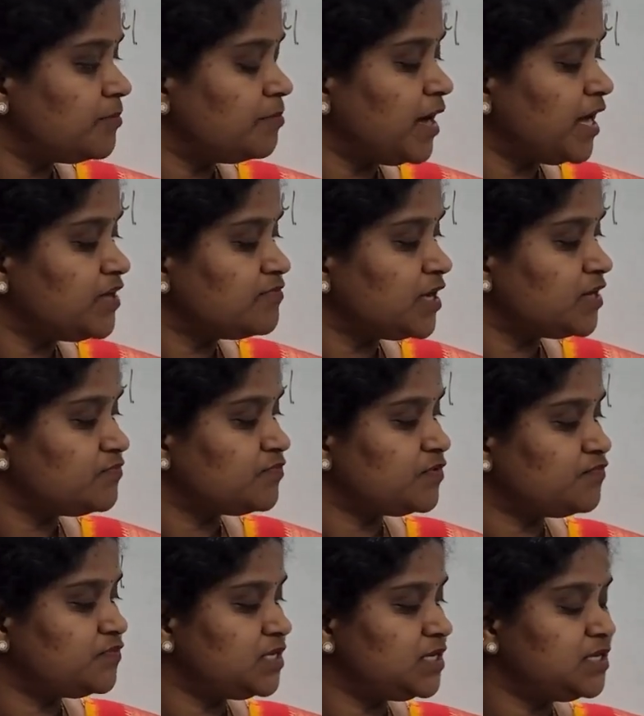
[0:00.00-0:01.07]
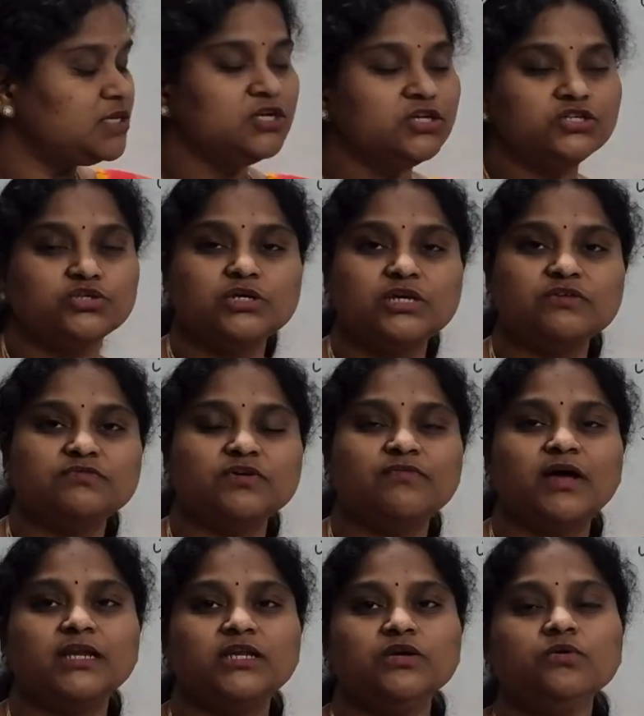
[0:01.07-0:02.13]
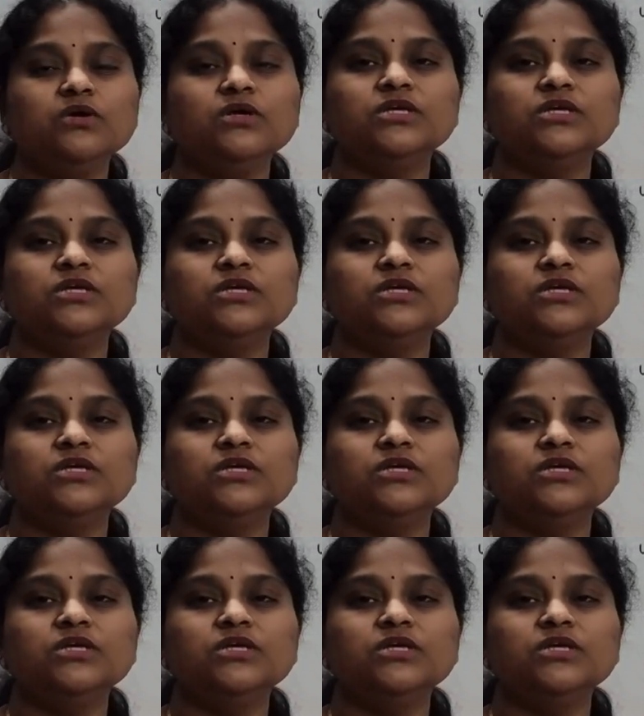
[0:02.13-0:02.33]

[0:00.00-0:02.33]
by 150 to give the value